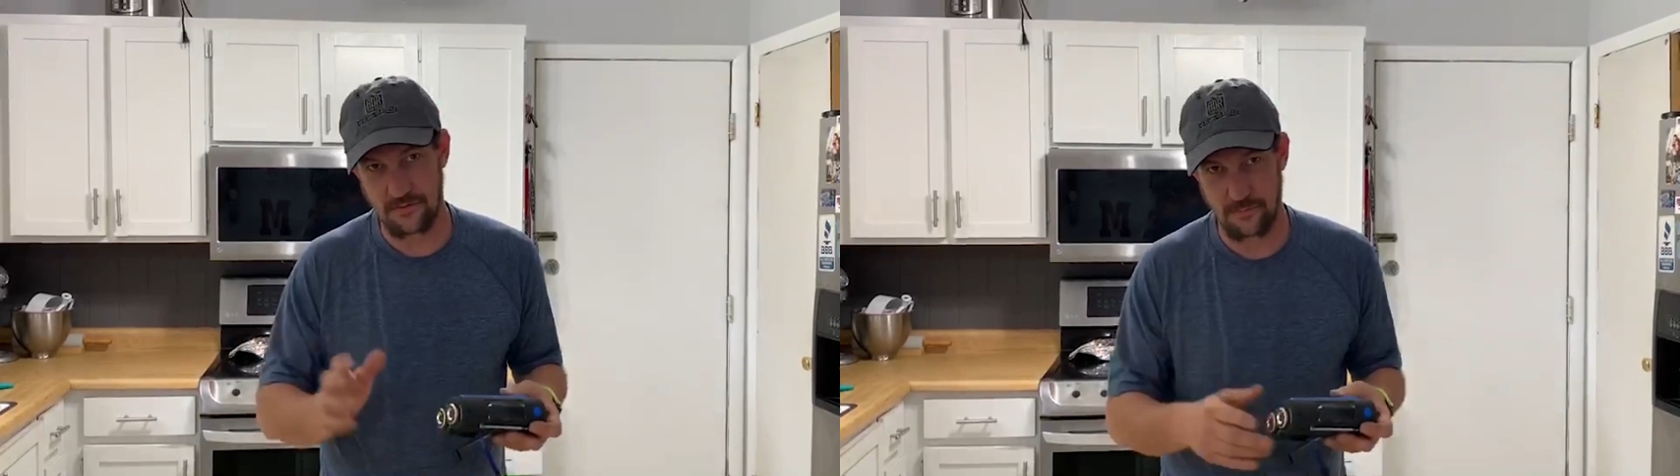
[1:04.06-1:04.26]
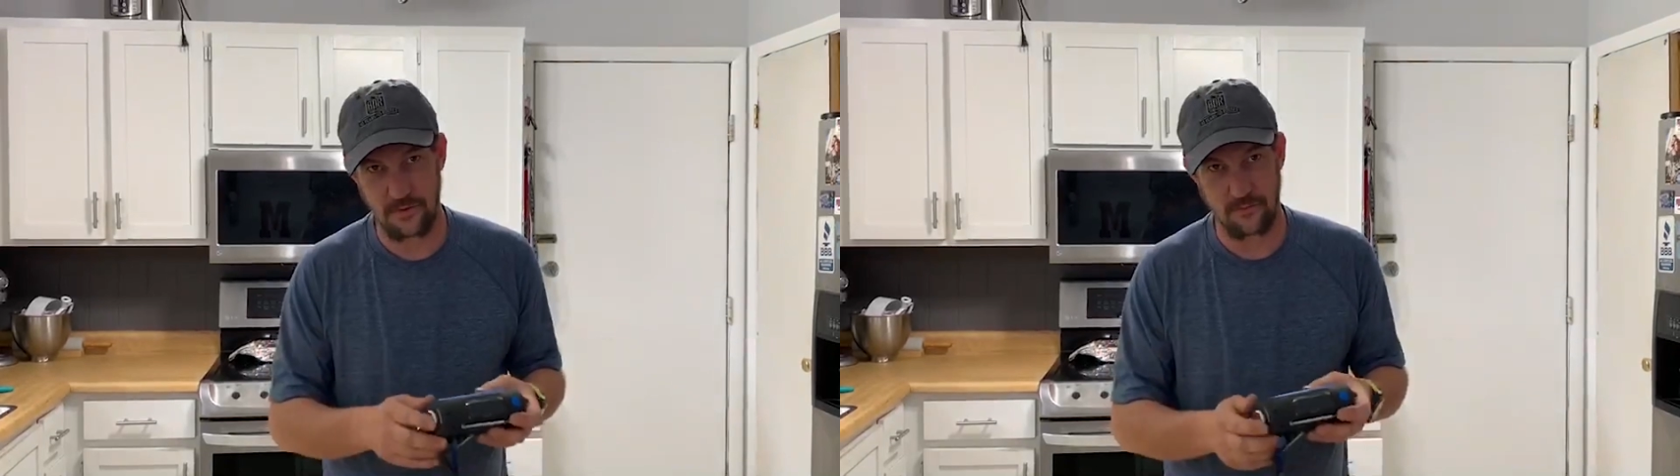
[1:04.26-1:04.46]

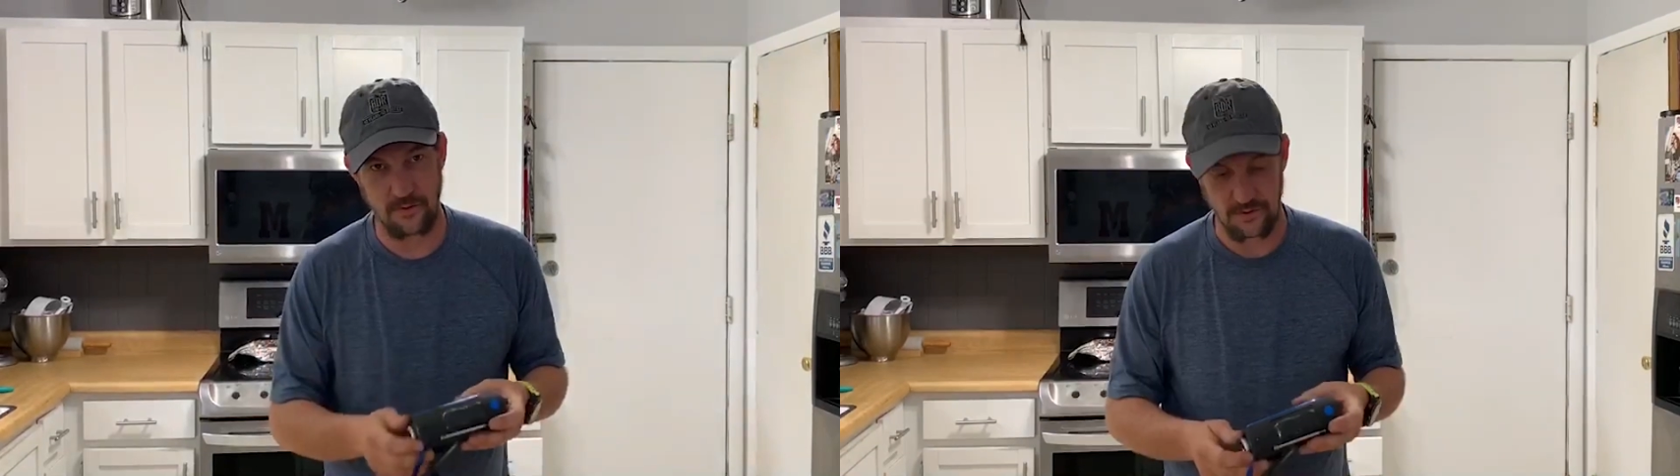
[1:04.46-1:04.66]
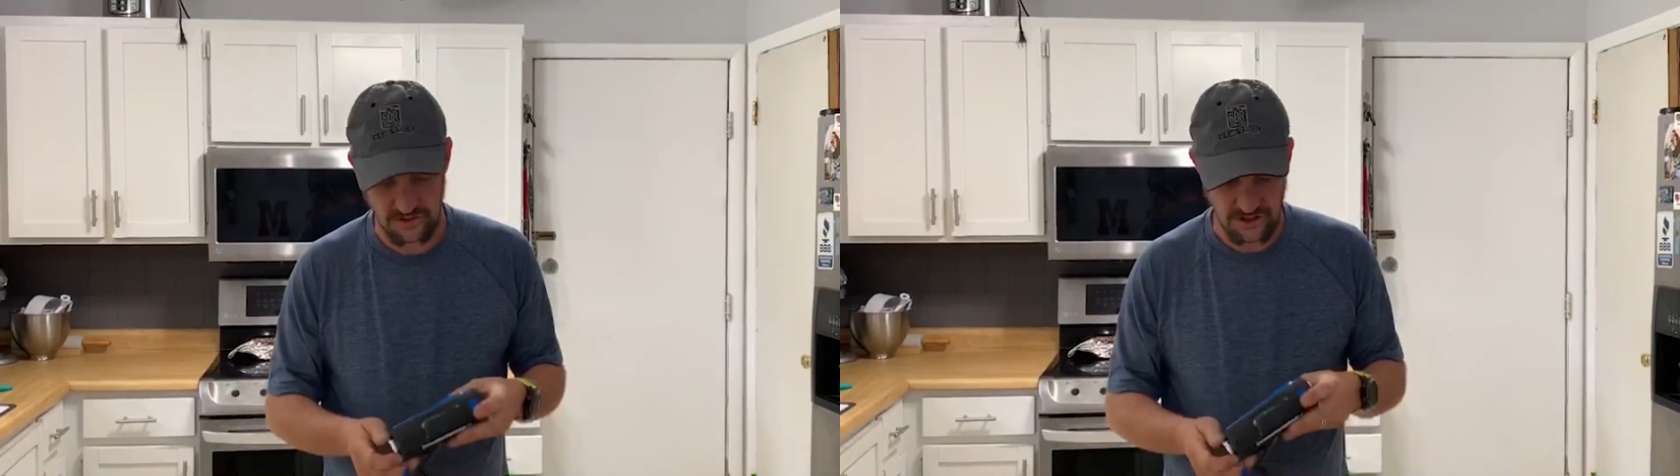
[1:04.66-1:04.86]
would be a
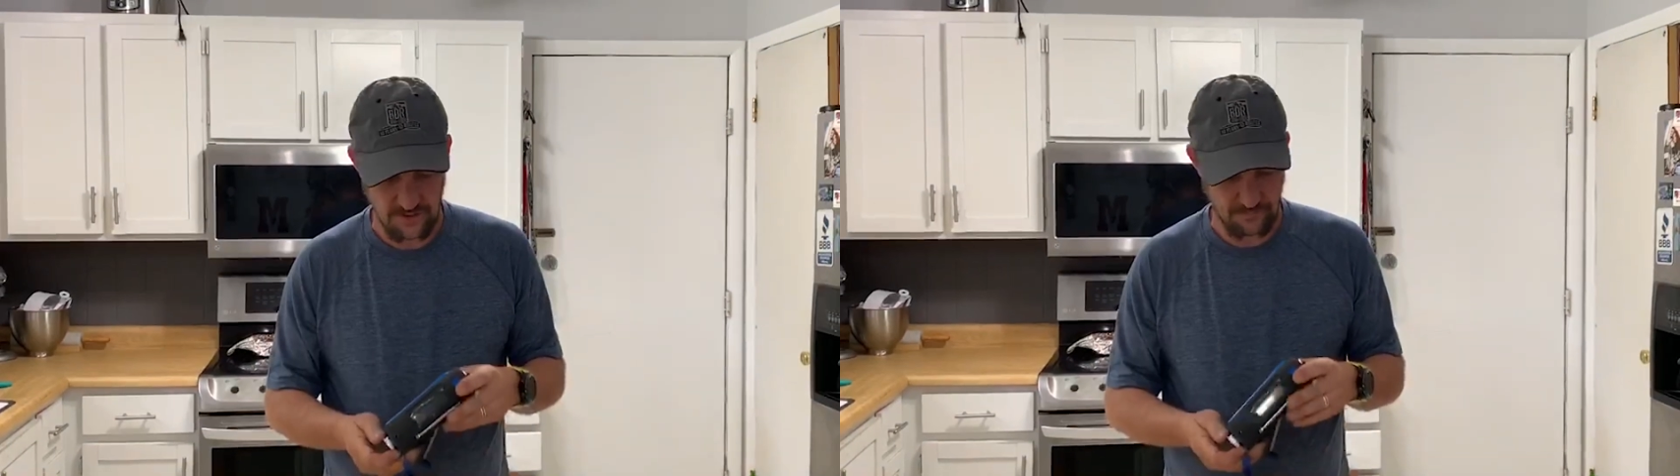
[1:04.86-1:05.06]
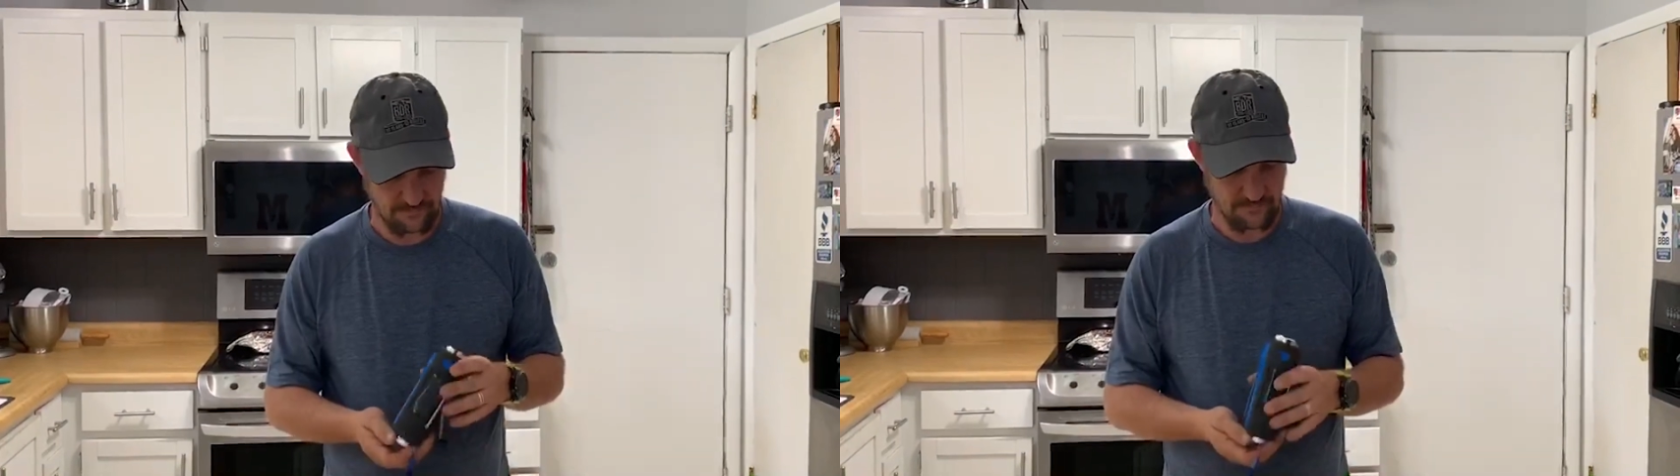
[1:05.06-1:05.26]
real
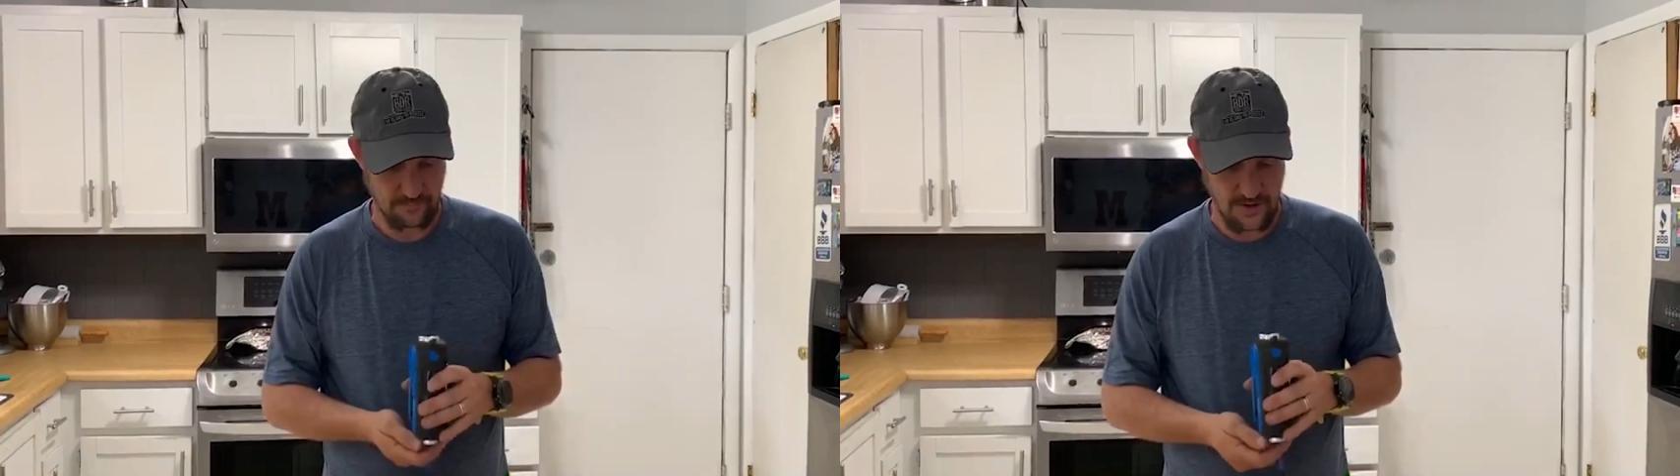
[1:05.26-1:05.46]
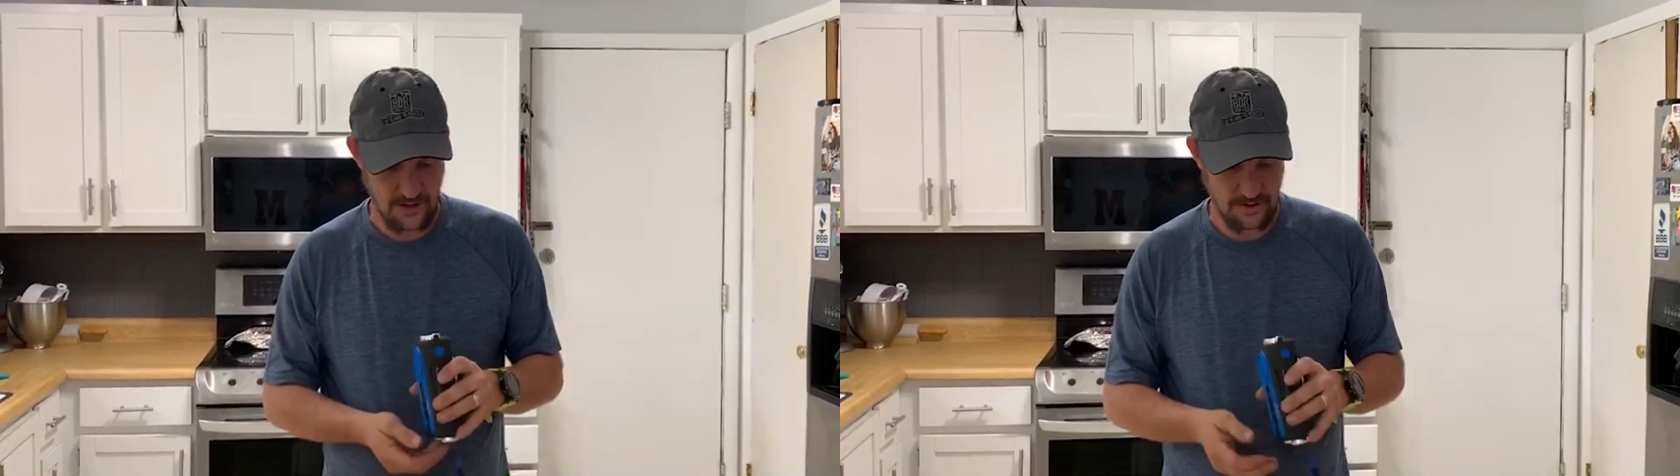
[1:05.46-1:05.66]
cheap
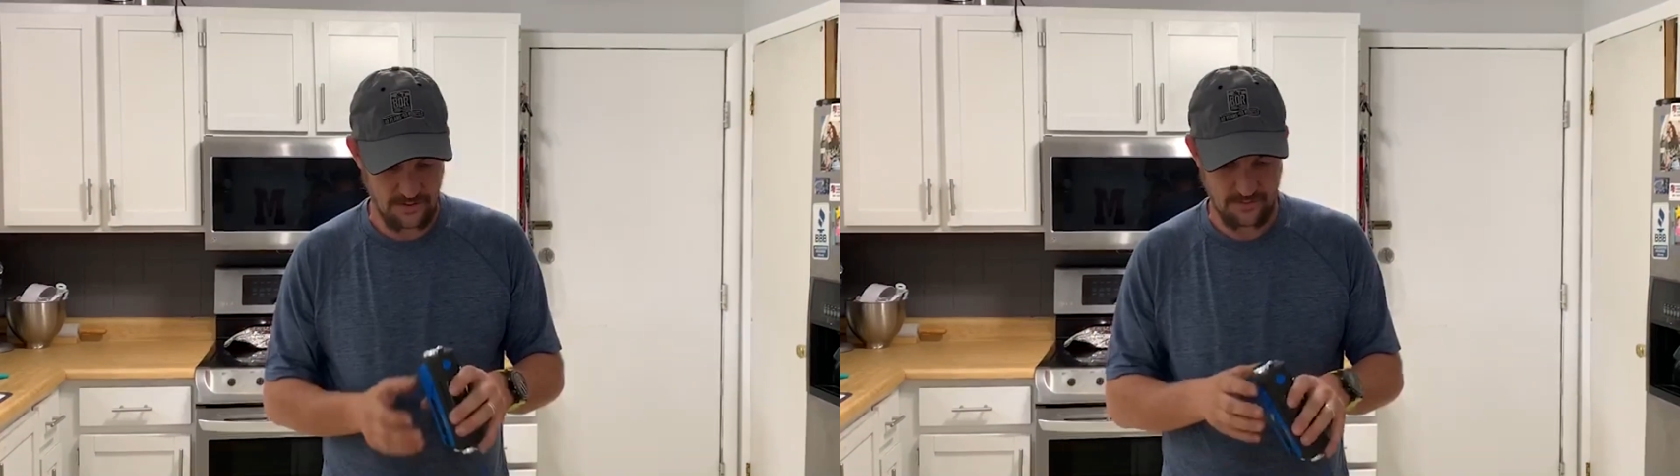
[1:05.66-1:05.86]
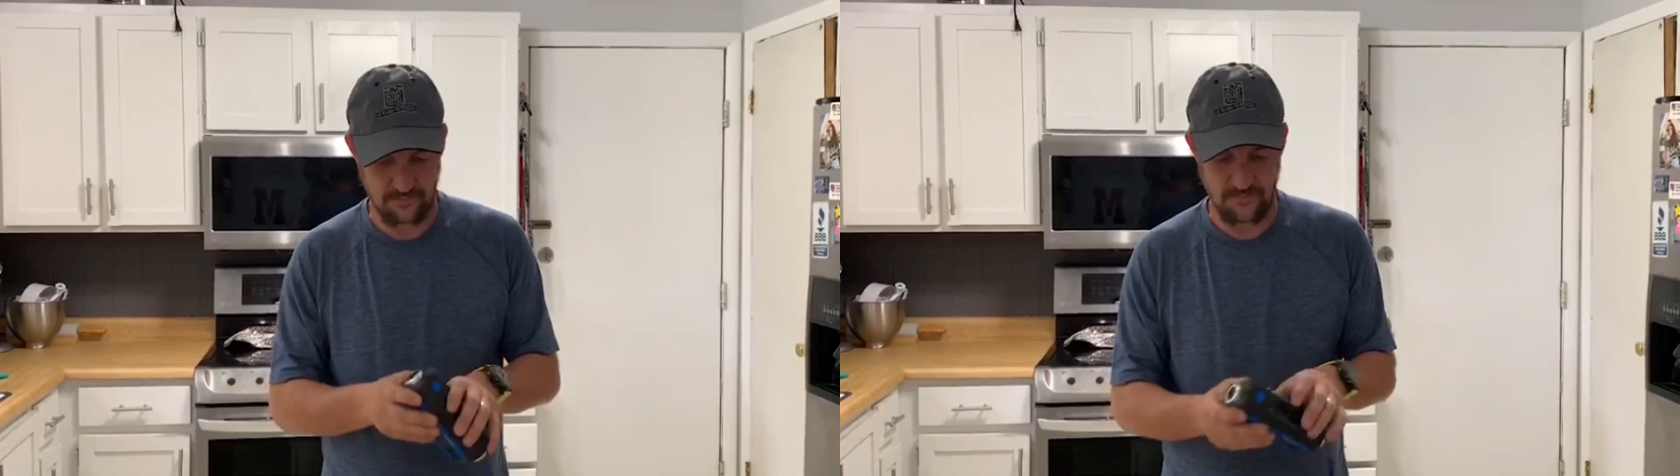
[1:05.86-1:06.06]
made
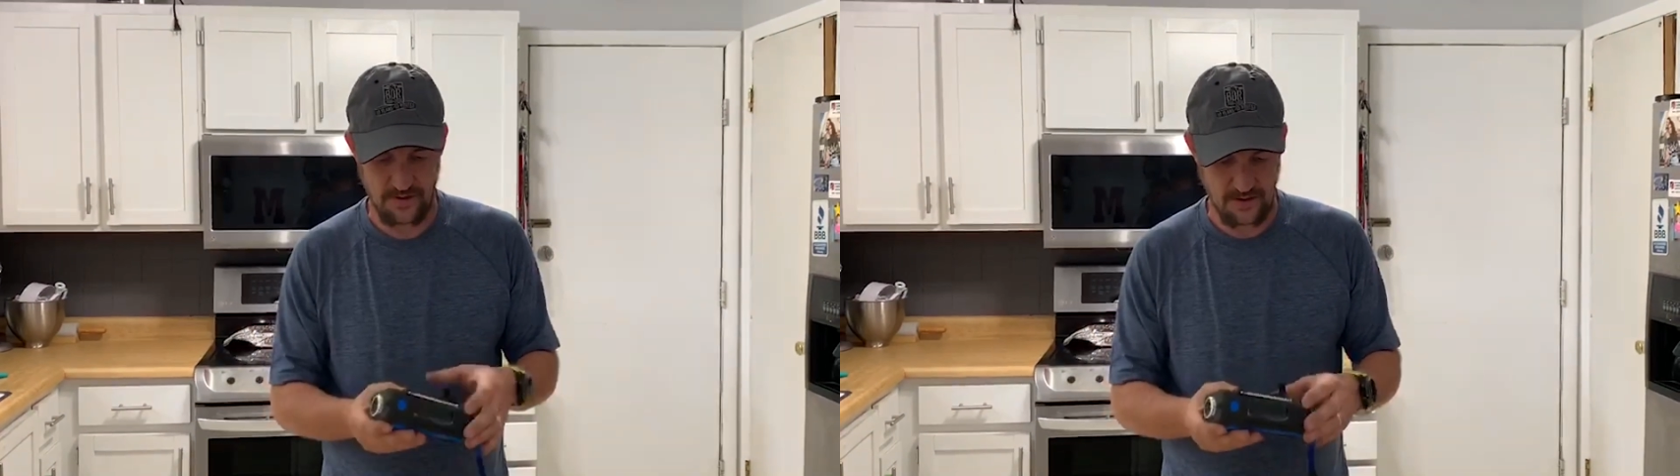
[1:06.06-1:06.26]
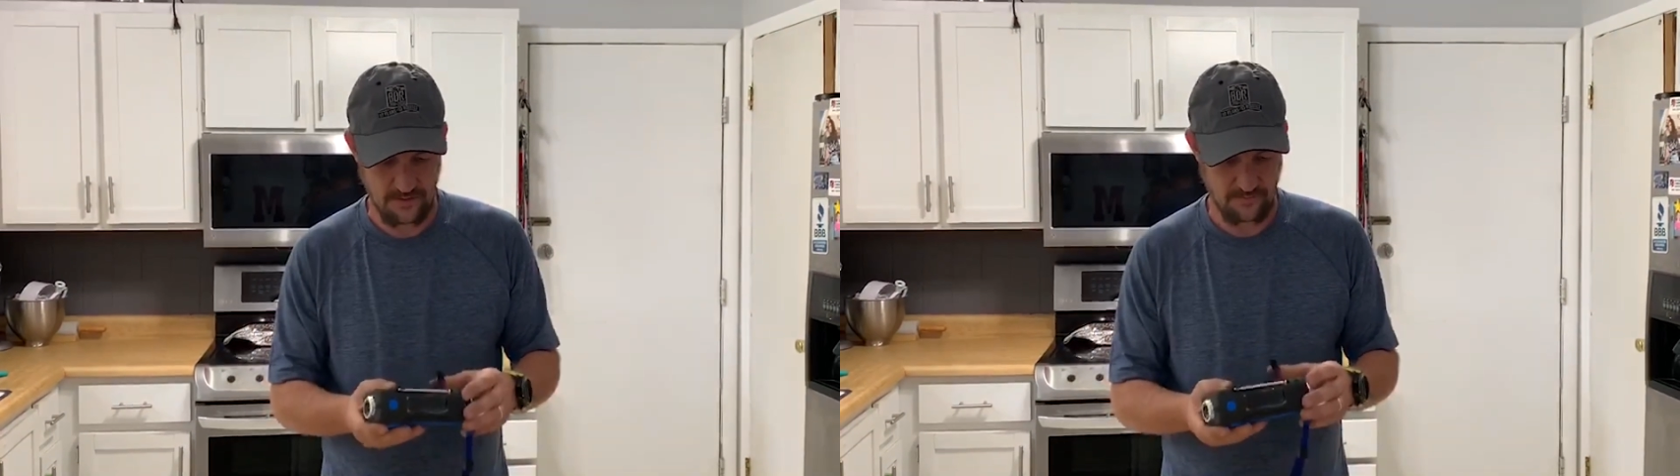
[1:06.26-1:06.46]

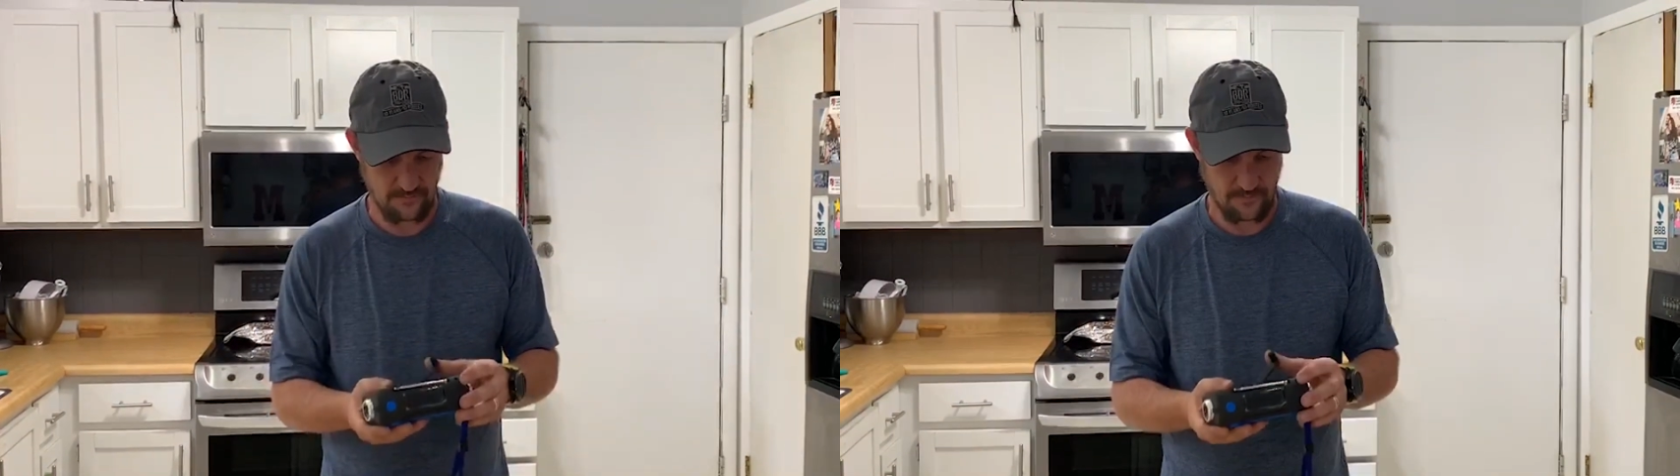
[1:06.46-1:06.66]
thing,